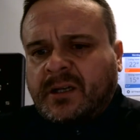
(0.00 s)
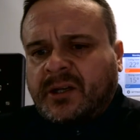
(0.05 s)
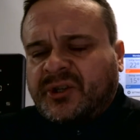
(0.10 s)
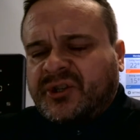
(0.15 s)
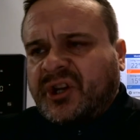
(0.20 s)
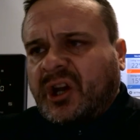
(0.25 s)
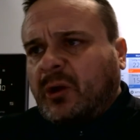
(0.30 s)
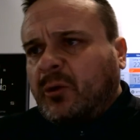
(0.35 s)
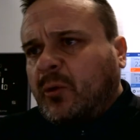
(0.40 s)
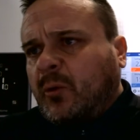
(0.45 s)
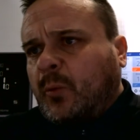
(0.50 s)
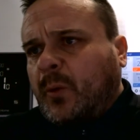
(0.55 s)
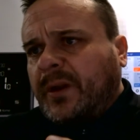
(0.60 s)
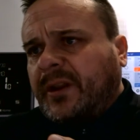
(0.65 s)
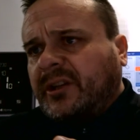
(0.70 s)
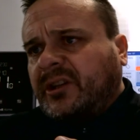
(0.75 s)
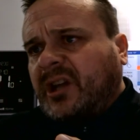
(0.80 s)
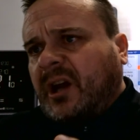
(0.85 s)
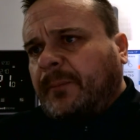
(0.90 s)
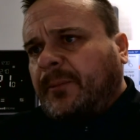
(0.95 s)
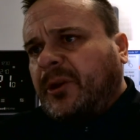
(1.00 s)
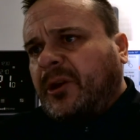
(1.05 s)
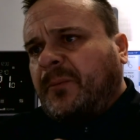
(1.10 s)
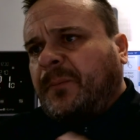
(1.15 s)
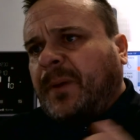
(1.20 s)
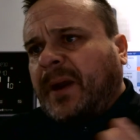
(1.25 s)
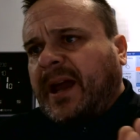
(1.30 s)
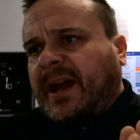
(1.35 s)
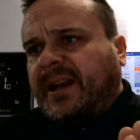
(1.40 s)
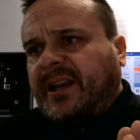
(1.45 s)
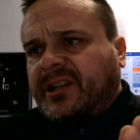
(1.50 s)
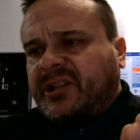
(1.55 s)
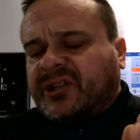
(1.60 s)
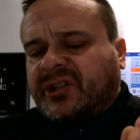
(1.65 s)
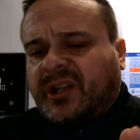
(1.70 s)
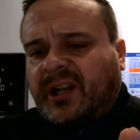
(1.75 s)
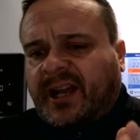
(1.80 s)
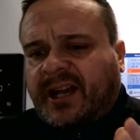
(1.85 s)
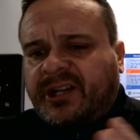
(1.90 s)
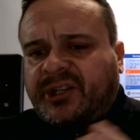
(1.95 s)
So with a W plan
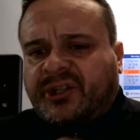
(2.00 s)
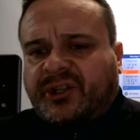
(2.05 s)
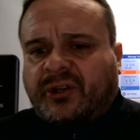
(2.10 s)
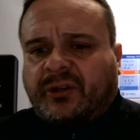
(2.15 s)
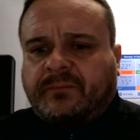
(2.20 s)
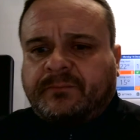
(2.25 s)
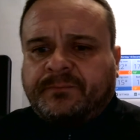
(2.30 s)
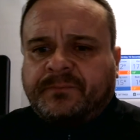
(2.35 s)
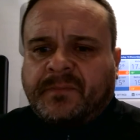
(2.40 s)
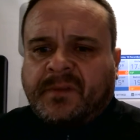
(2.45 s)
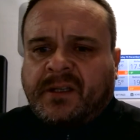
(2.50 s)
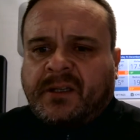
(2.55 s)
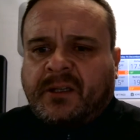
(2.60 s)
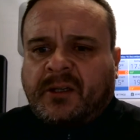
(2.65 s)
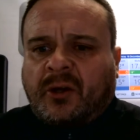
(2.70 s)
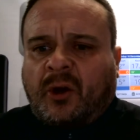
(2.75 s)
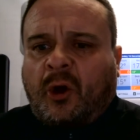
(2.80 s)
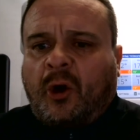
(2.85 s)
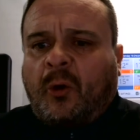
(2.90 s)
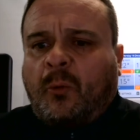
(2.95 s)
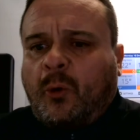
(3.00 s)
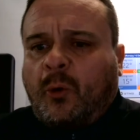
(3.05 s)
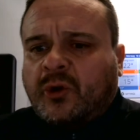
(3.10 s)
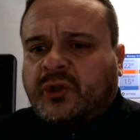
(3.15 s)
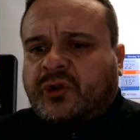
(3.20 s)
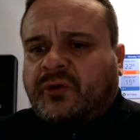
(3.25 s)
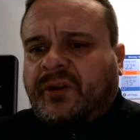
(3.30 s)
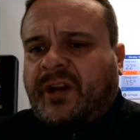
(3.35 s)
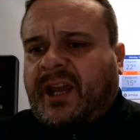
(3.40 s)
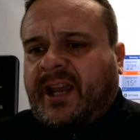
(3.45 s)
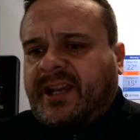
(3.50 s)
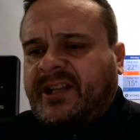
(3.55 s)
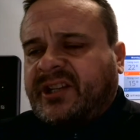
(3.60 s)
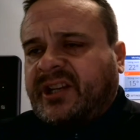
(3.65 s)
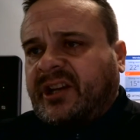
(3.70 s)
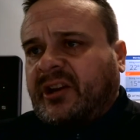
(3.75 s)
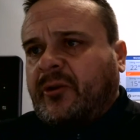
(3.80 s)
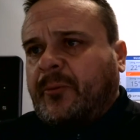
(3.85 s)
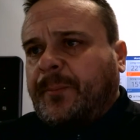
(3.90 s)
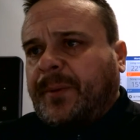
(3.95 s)
installation, hot water and
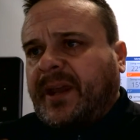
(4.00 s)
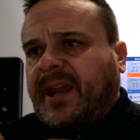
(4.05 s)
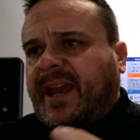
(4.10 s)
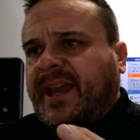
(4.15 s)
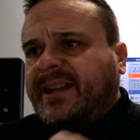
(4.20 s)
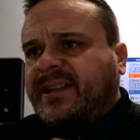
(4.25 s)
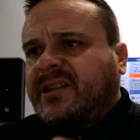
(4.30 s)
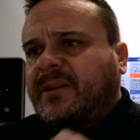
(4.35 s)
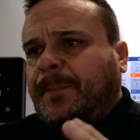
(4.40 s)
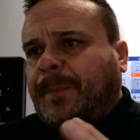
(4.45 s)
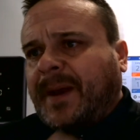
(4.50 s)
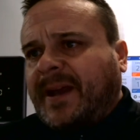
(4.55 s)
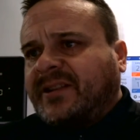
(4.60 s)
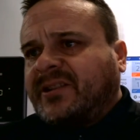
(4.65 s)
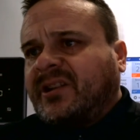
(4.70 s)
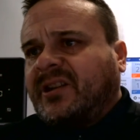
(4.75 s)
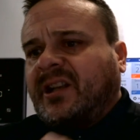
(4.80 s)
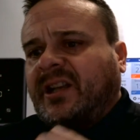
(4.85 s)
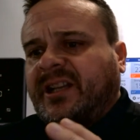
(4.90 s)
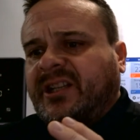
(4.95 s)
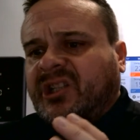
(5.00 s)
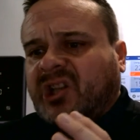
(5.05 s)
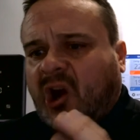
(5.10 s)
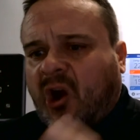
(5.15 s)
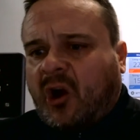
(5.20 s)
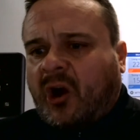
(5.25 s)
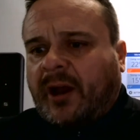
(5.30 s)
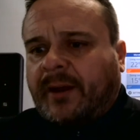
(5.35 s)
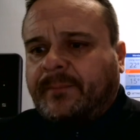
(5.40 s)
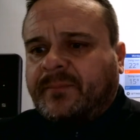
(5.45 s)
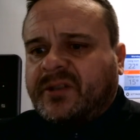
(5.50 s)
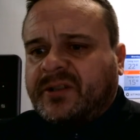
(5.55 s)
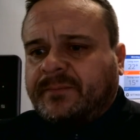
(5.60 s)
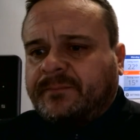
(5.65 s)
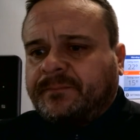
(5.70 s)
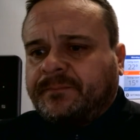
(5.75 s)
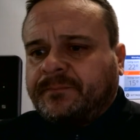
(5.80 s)
heating can be independently timed,